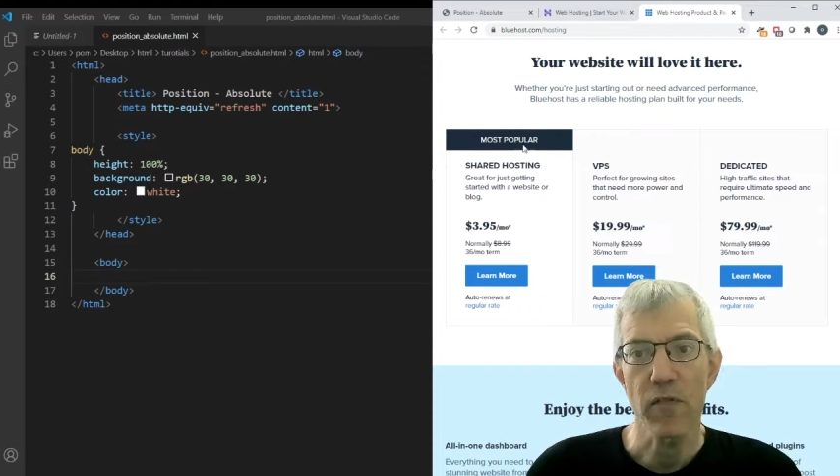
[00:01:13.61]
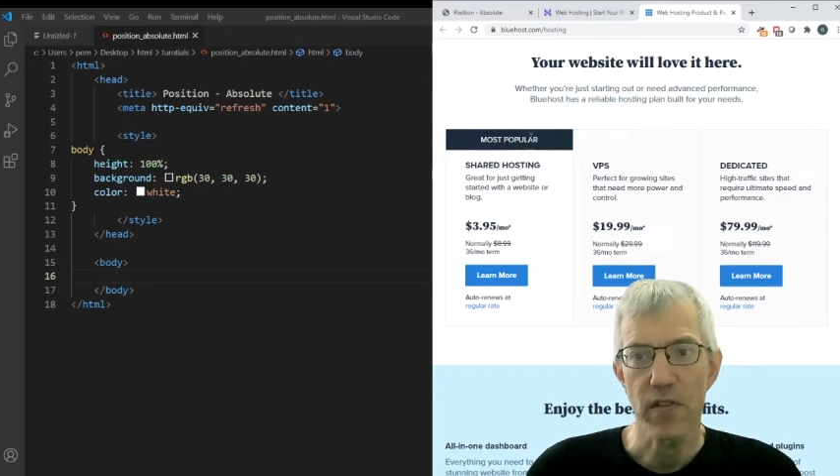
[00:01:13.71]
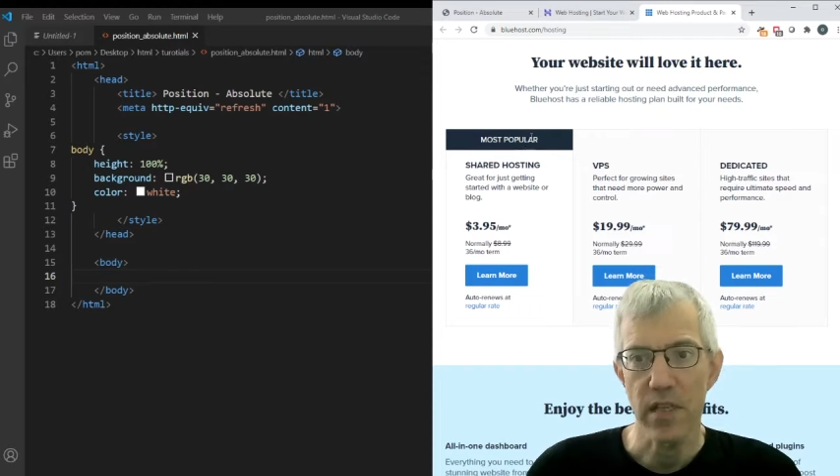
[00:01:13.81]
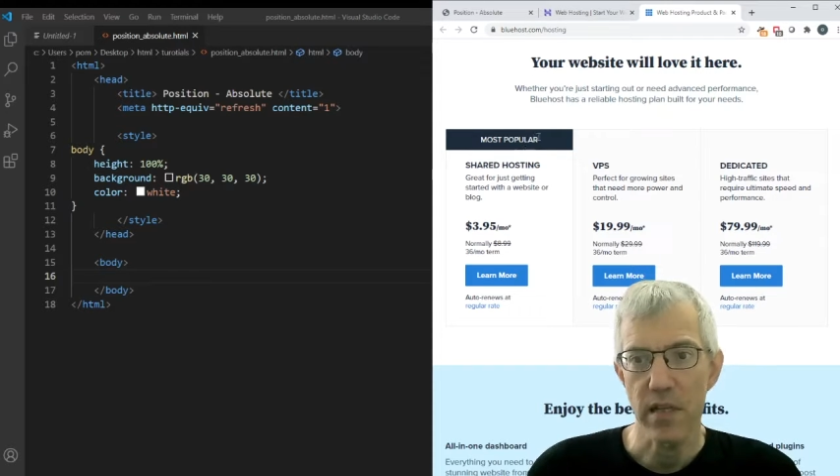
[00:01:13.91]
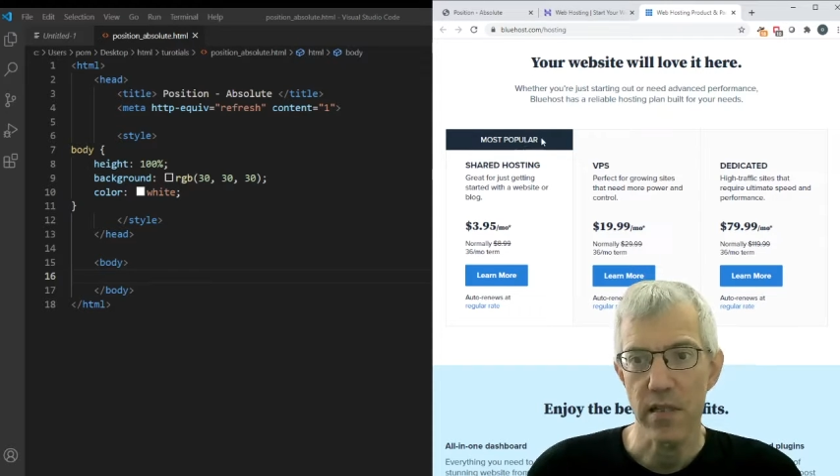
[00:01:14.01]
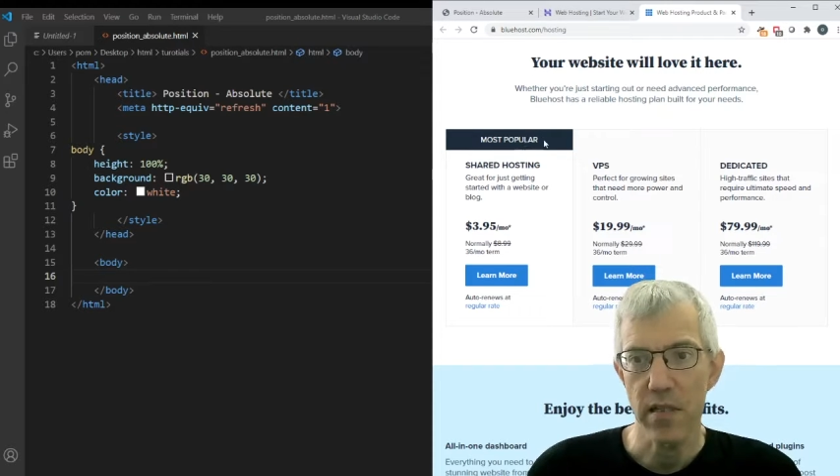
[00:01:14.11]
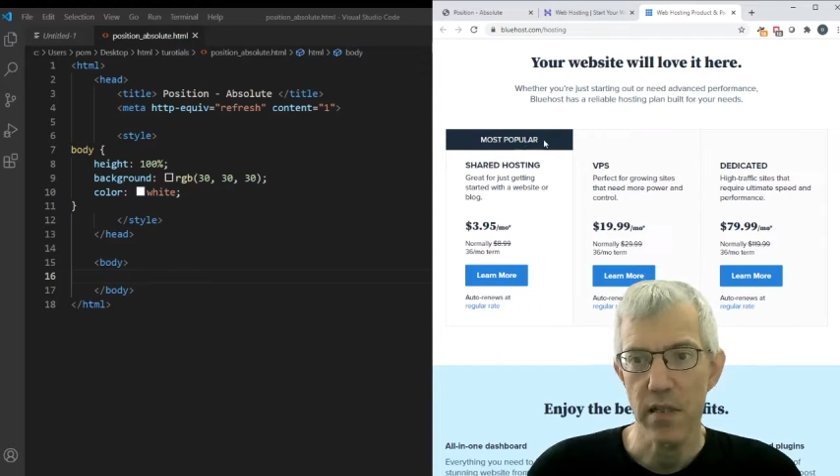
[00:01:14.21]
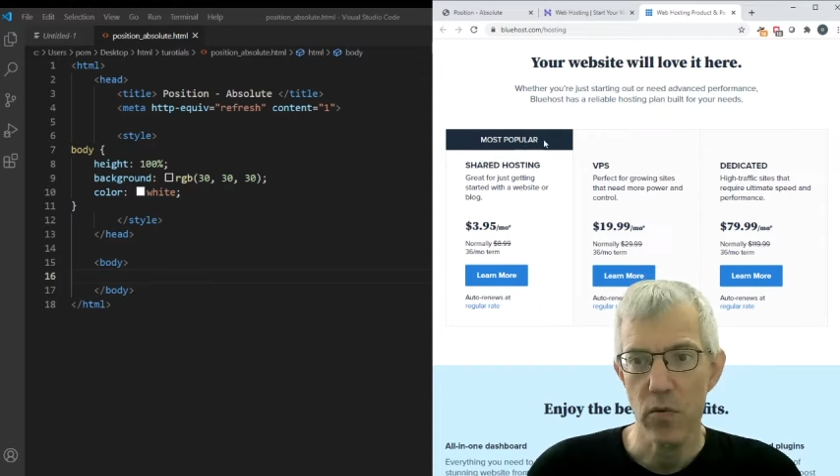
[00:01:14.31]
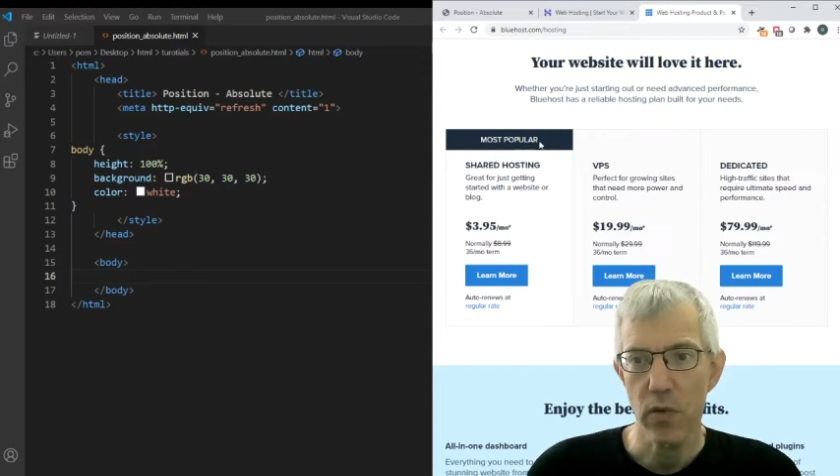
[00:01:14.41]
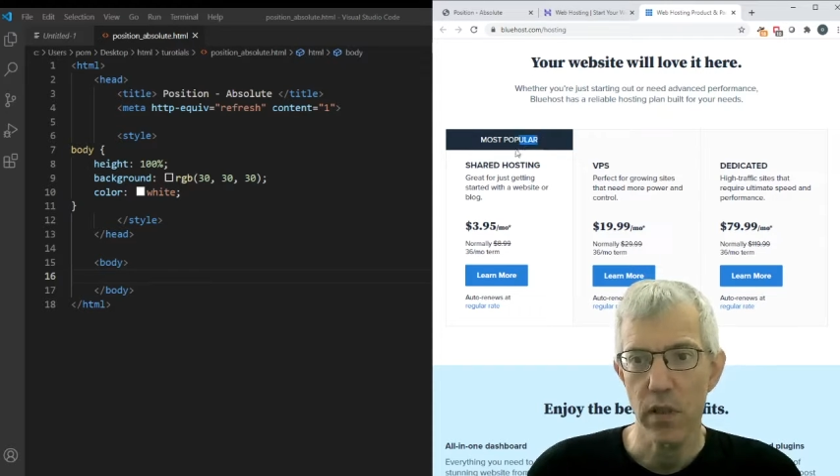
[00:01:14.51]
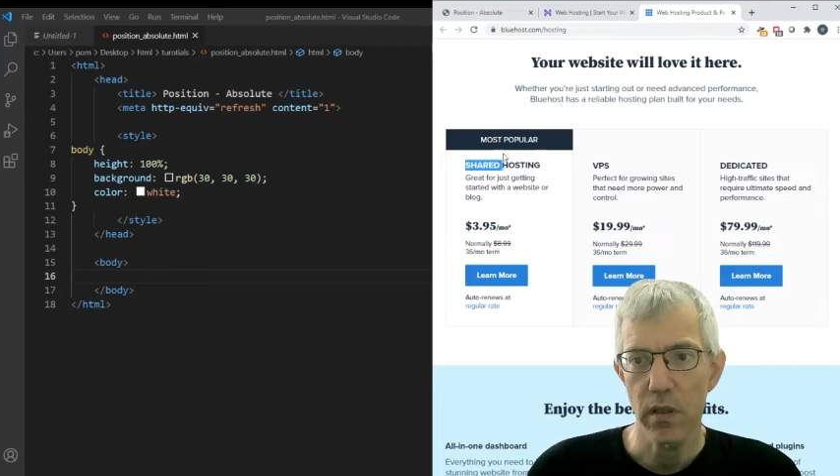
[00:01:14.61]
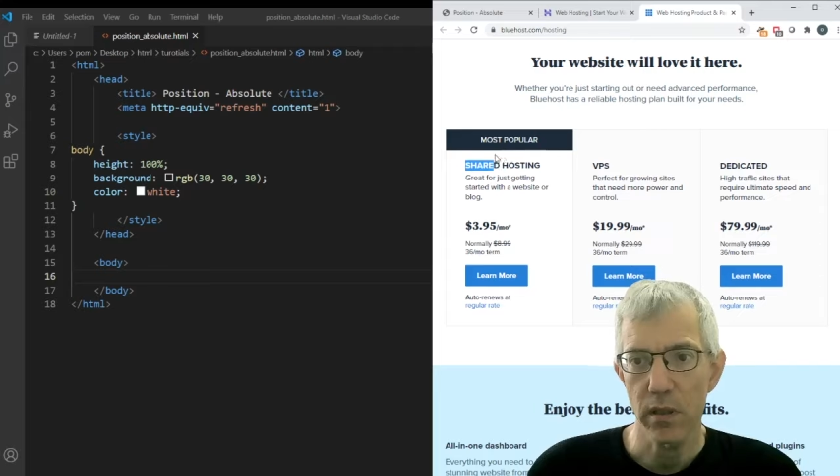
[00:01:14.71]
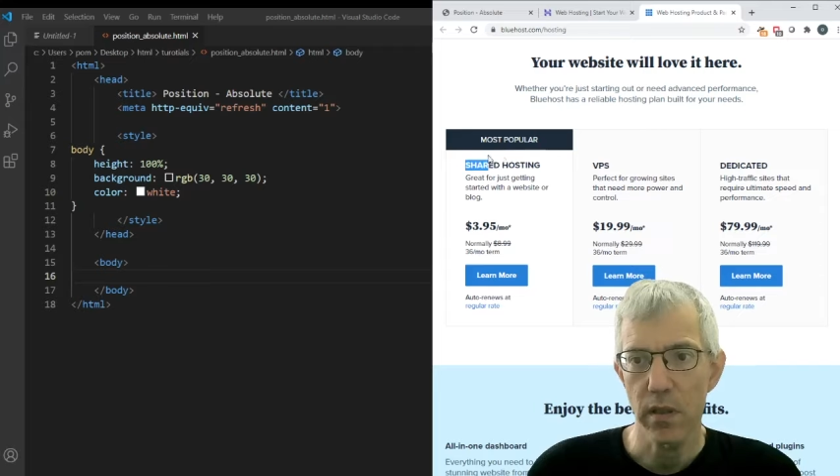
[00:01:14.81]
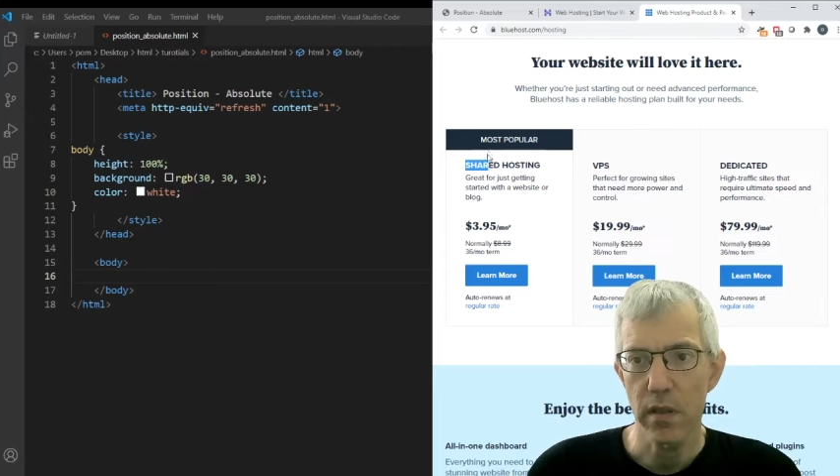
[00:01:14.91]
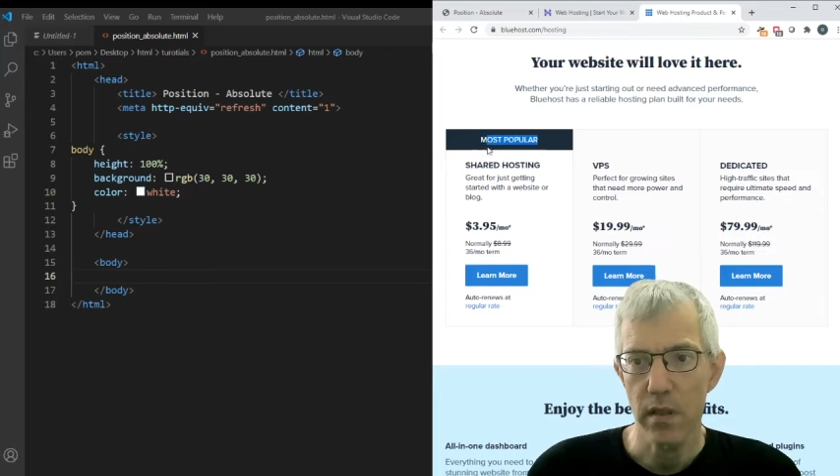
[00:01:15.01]
emphasize this with
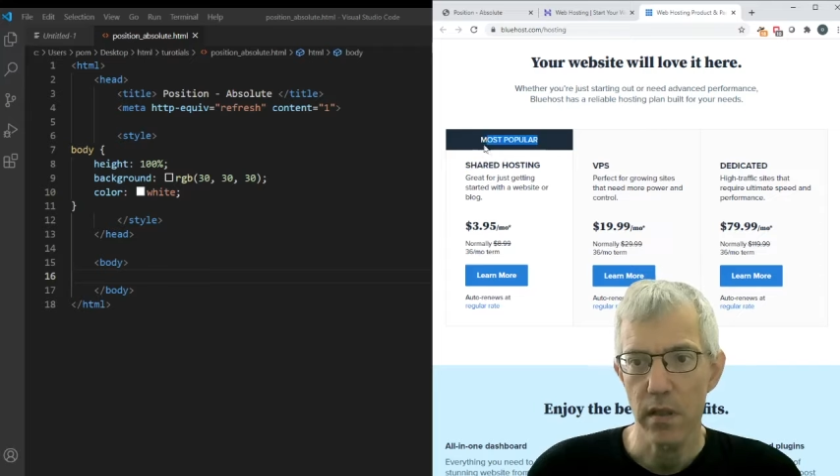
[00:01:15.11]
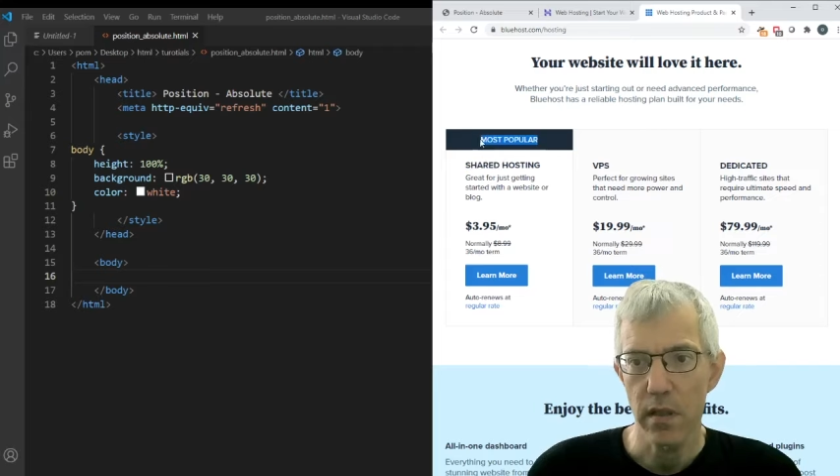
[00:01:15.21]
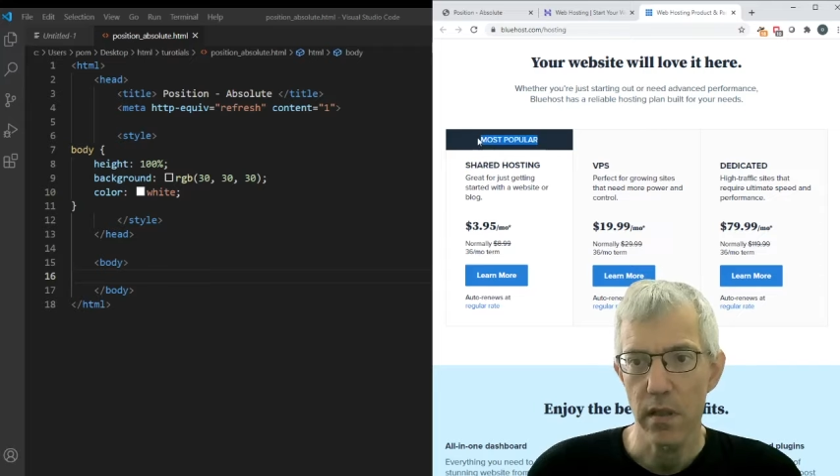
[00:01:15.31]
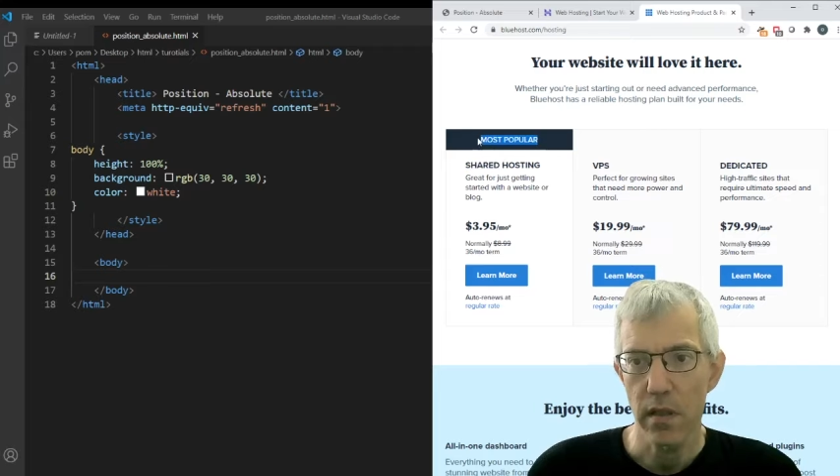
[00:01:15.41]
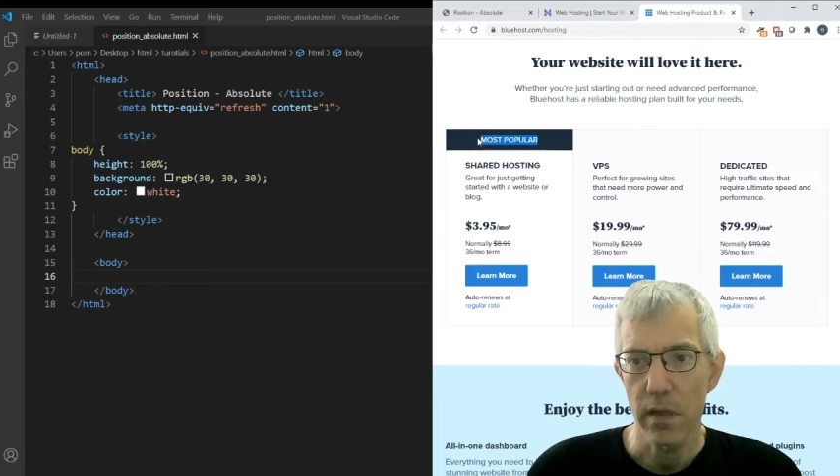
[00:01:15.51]
this